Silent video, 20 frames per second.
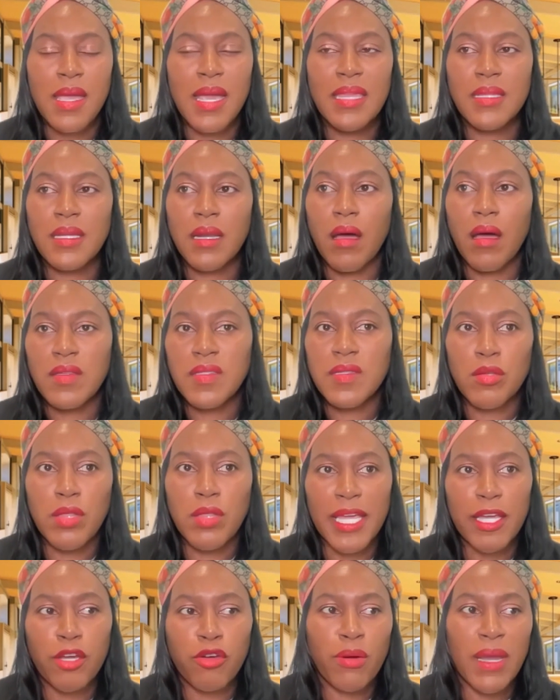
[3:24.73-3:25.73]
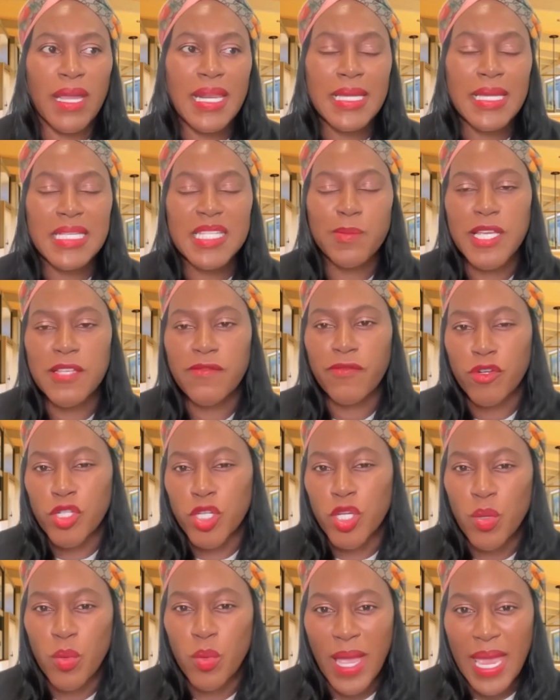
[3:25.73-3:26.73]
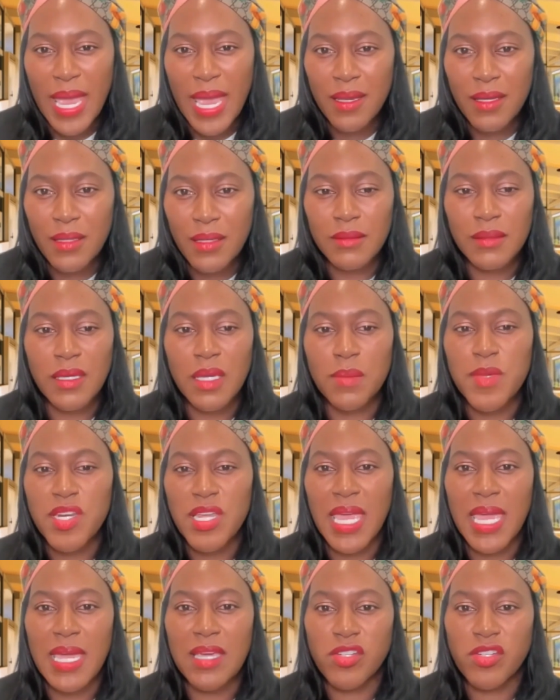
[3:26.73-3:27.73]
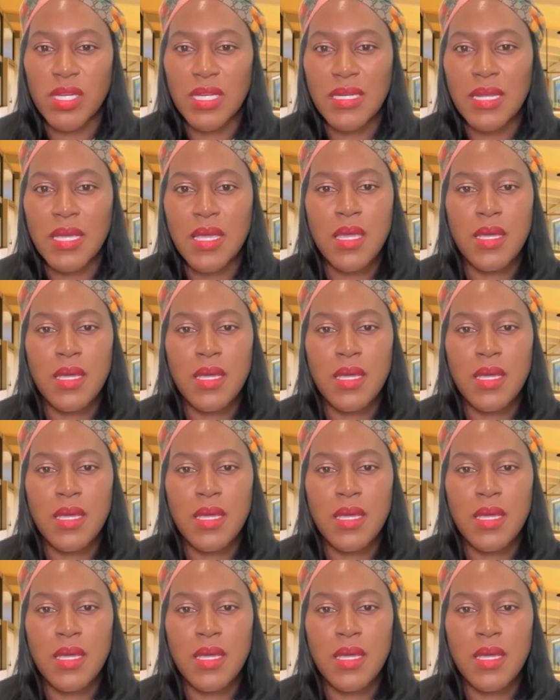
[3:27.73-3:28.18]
and then also like creating a space for two-way communication,